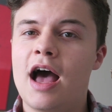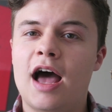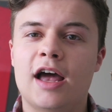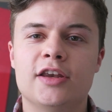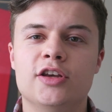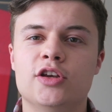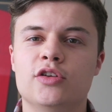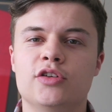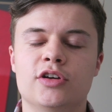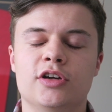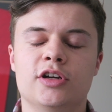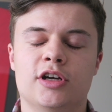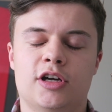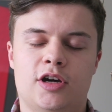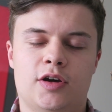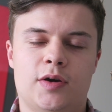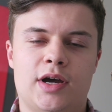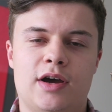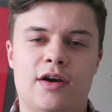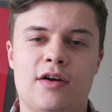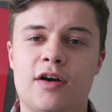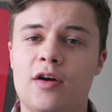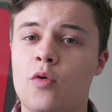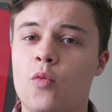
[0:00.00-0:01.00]
and you can go
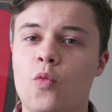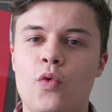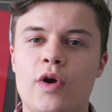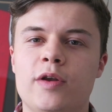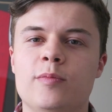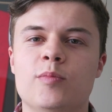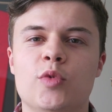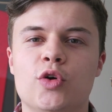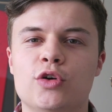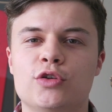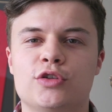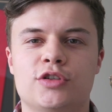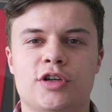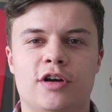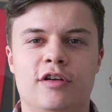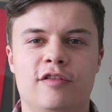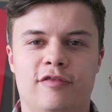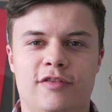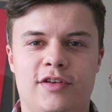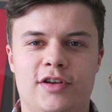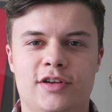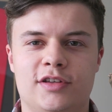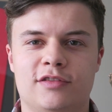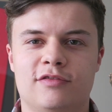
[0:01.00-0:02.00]
out and win more
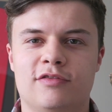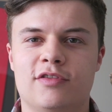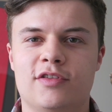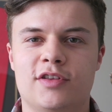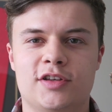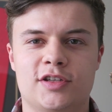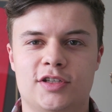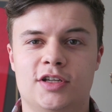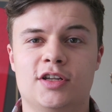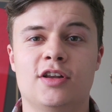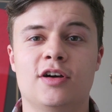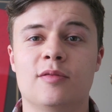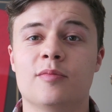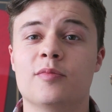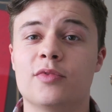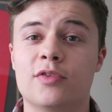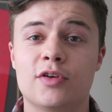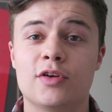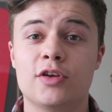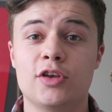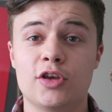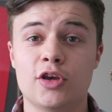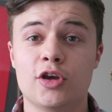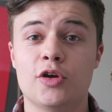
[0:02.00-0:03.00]
trophies for this
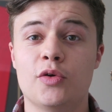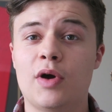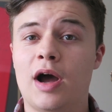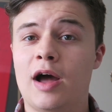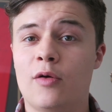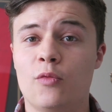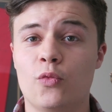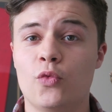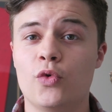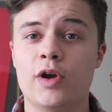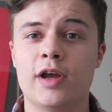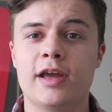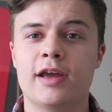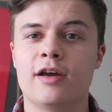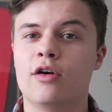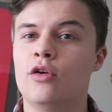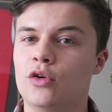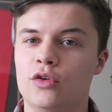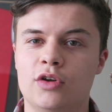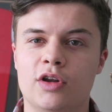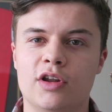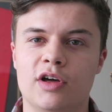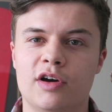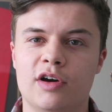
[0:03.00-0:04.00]
club that you and we all